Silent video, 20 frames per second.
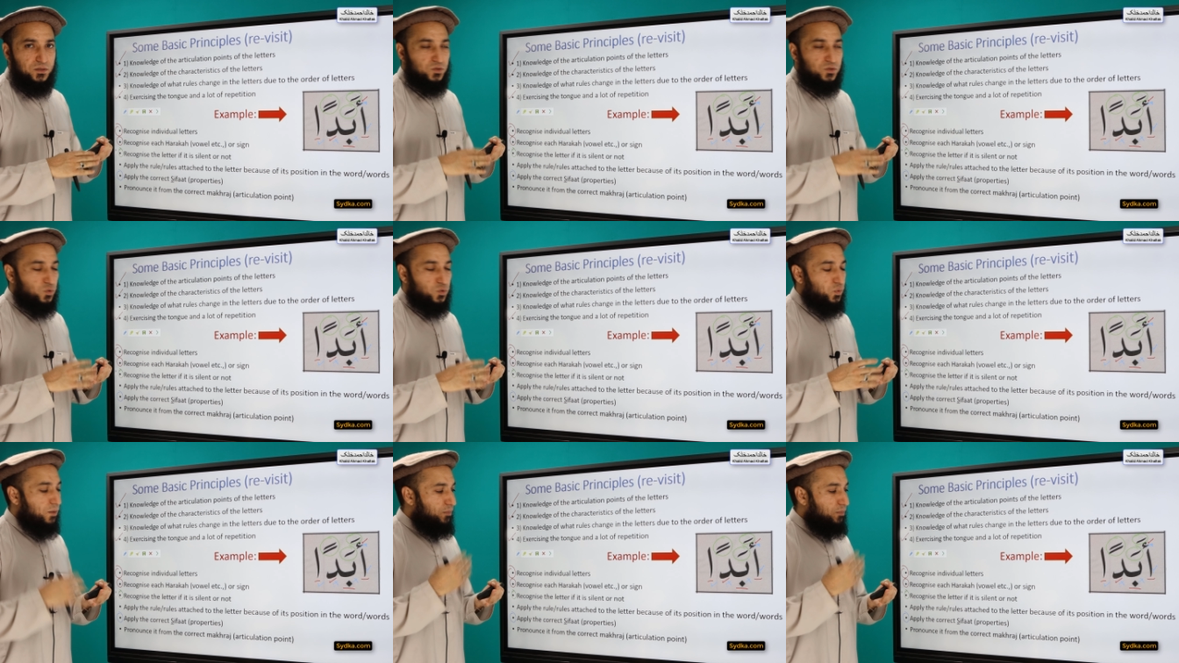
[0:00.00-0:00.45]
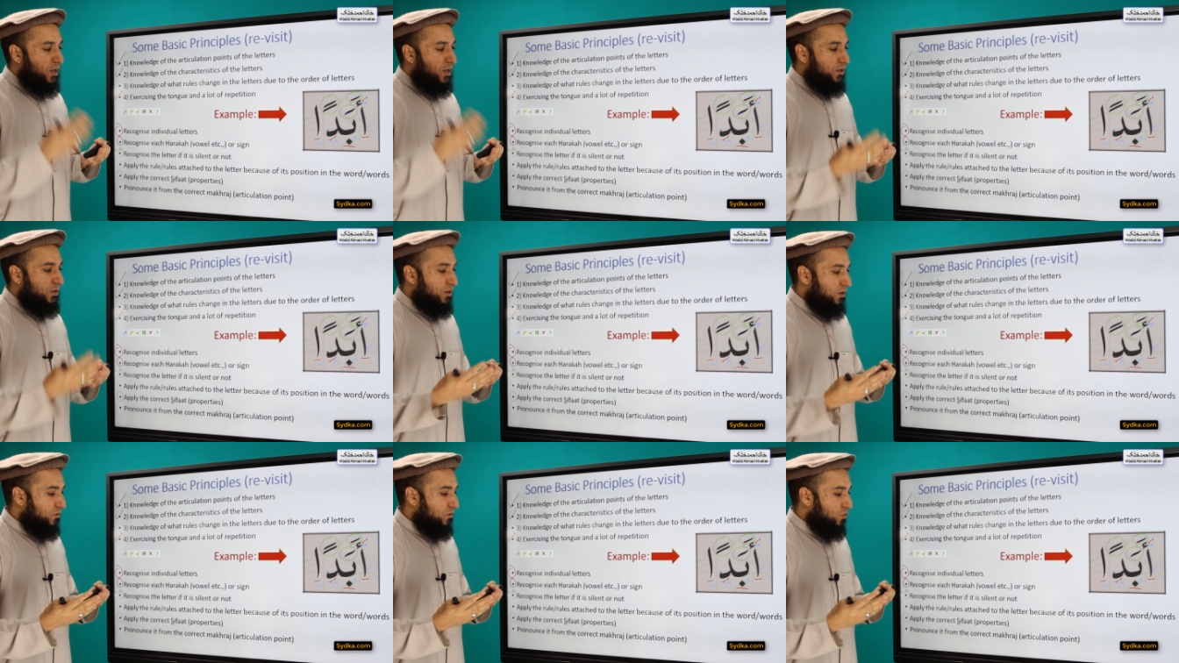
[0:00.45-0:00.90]
So we apply
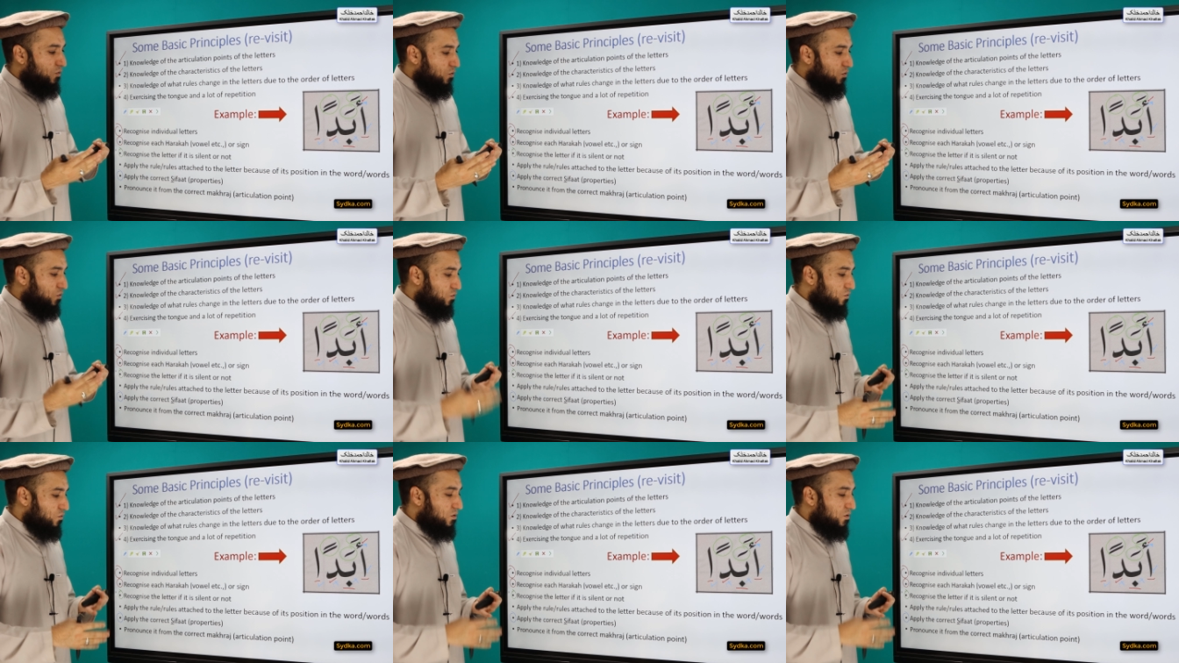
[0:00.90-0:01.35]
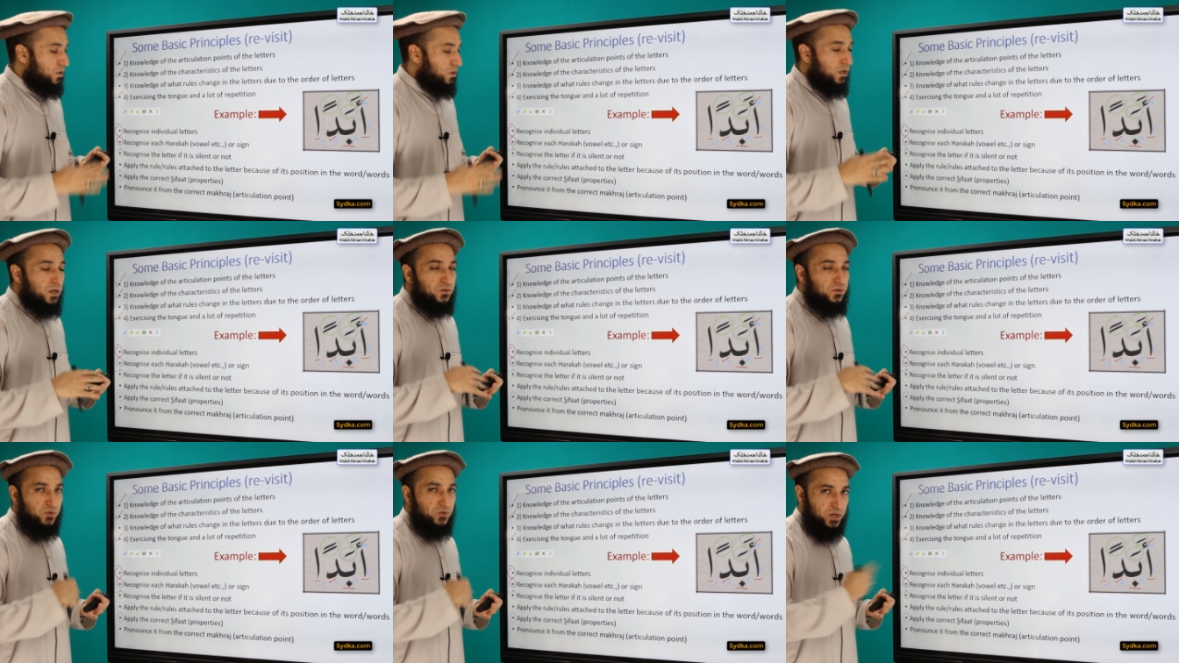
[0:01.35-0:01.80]
that, those rules
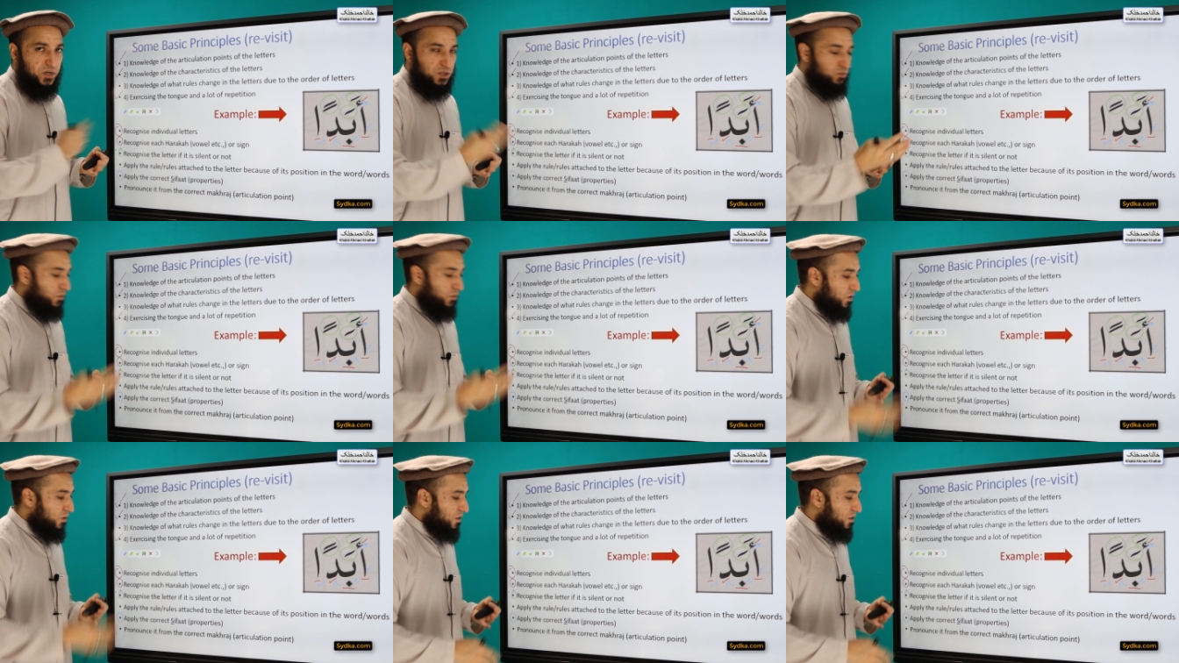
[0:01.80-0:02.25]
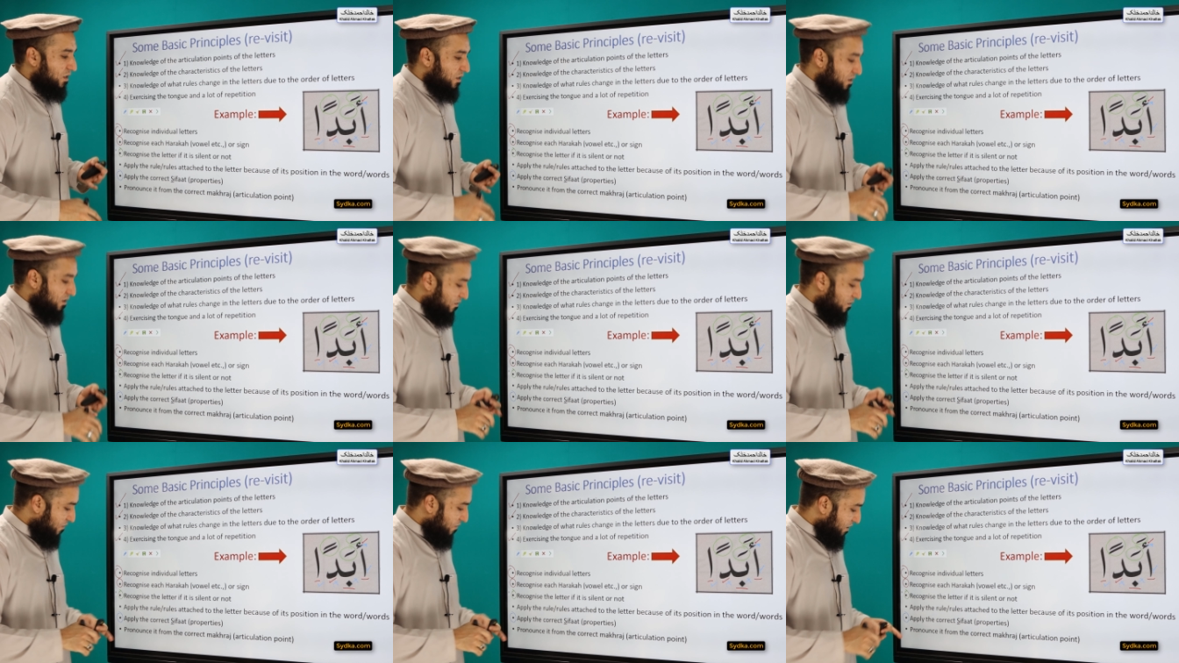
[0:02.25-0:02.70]
and the rest we will study
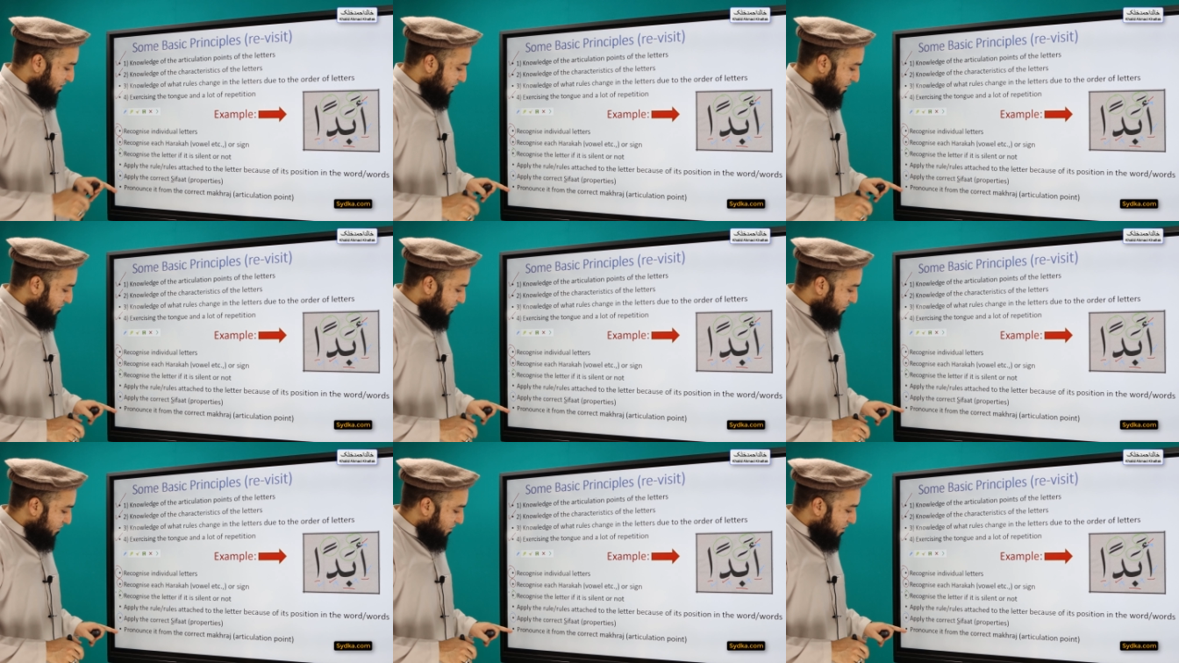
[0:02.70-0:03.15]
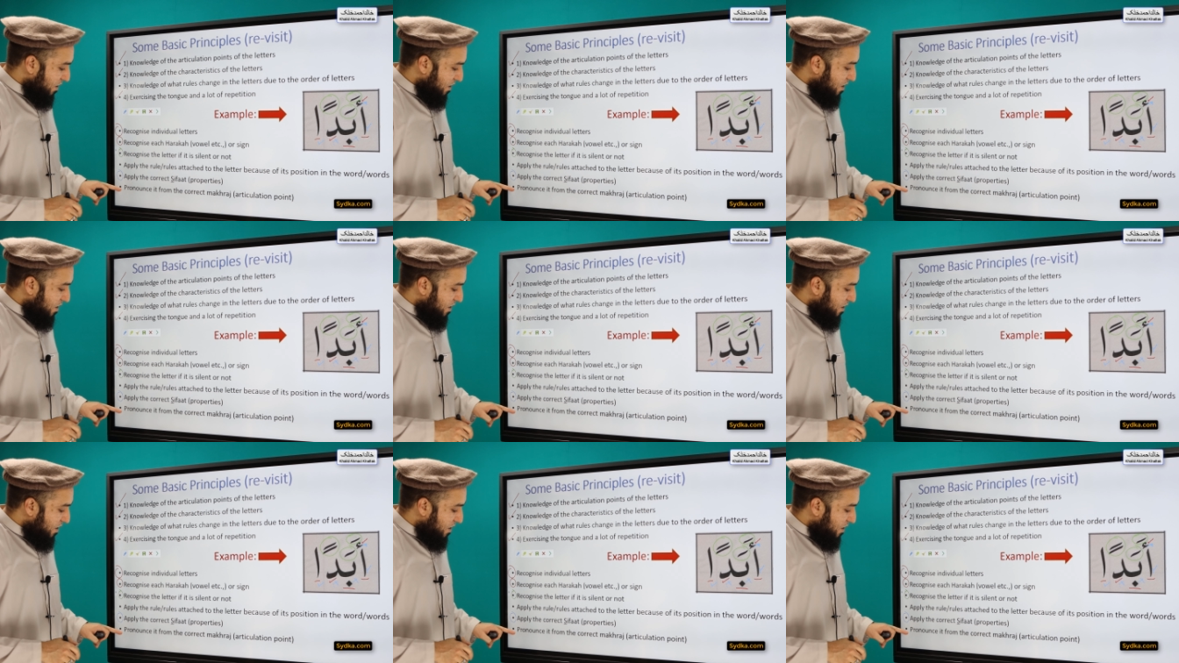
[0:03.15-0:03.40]
in advanced level.